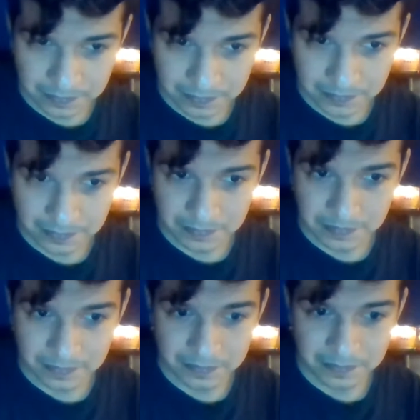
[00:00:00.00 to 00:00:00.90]

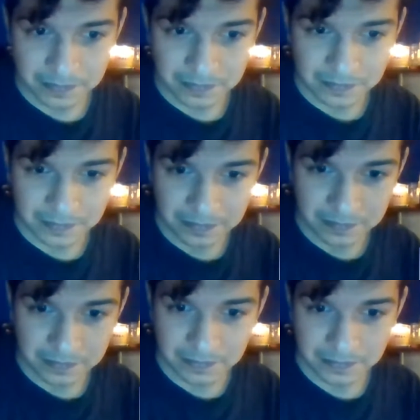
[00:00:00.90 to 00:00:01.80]
No one is speaking in this clip.